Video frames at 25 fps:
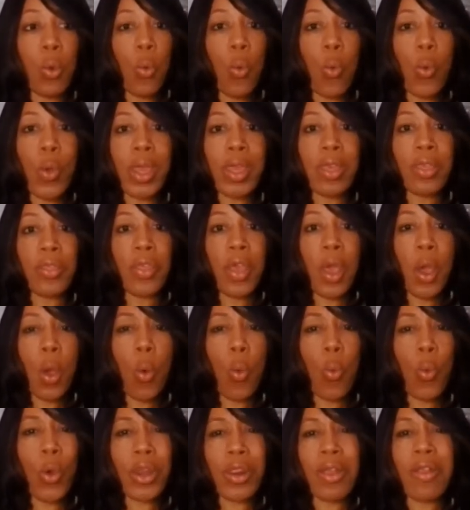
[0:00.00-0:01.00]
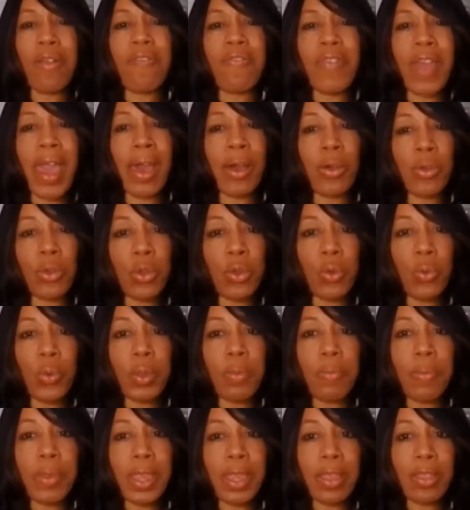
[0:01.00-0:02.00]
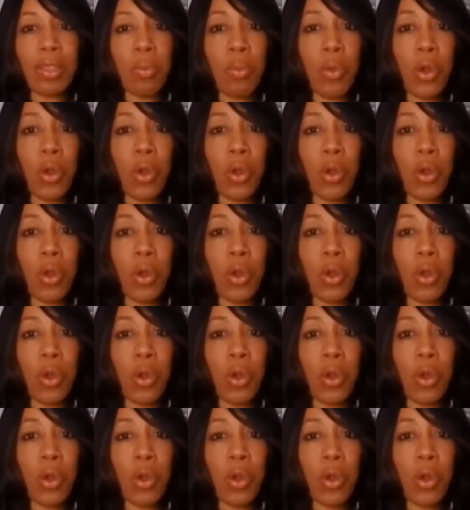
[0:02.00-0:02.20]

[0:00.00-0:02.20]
with what her value would be in the